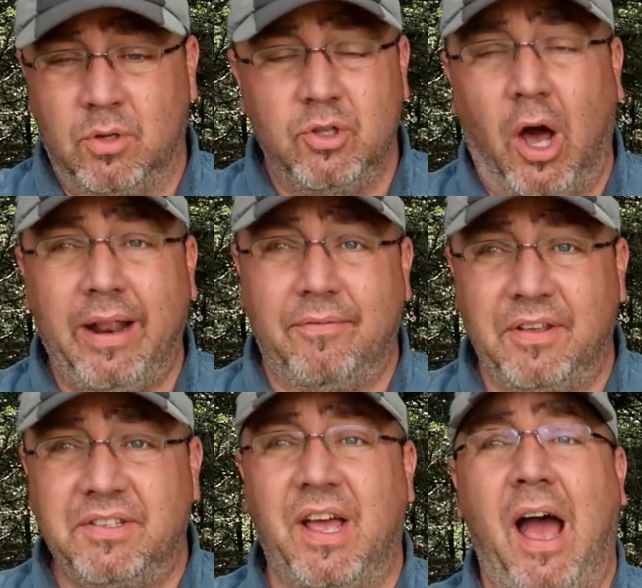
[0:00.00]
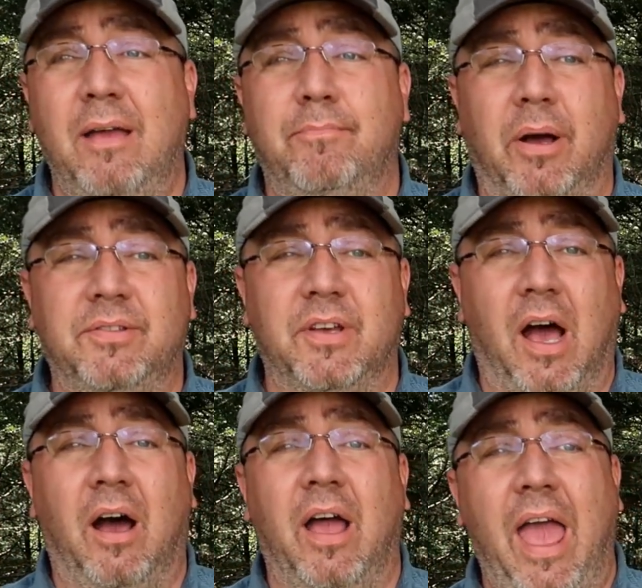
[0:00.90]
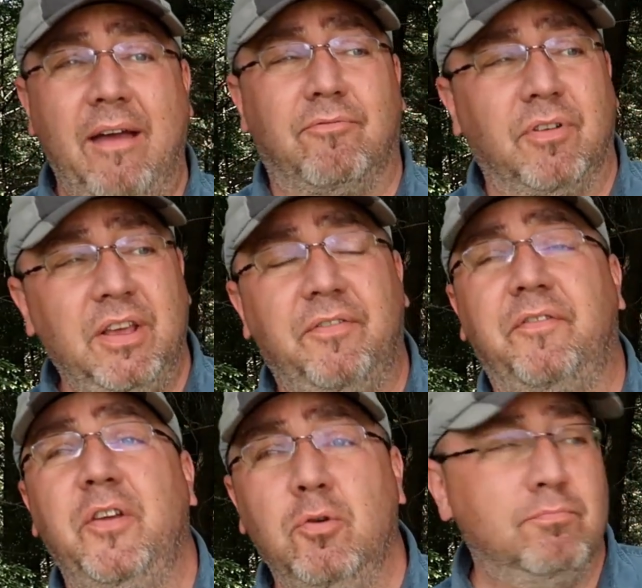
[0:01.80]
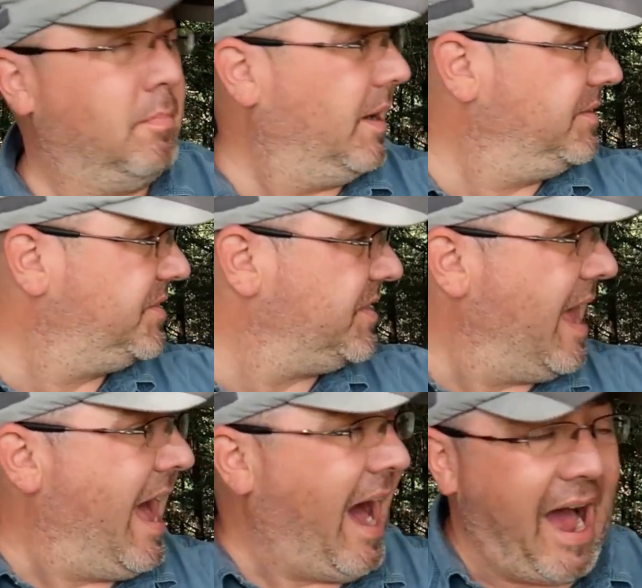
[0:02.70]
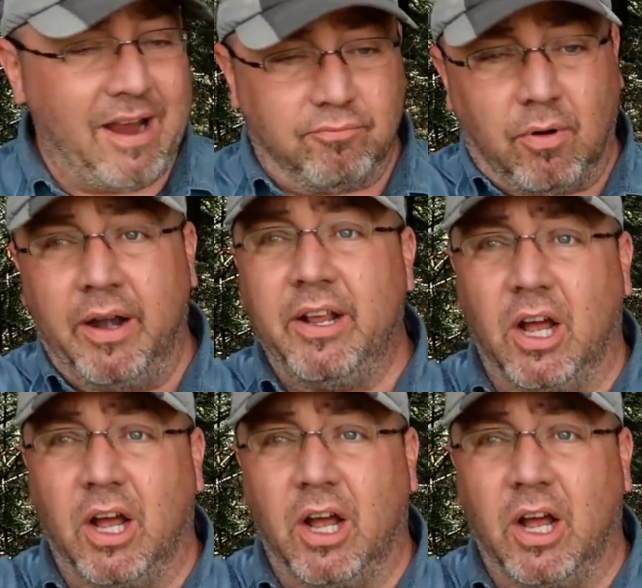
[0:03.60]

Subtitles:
not every time, but every few months, I run it.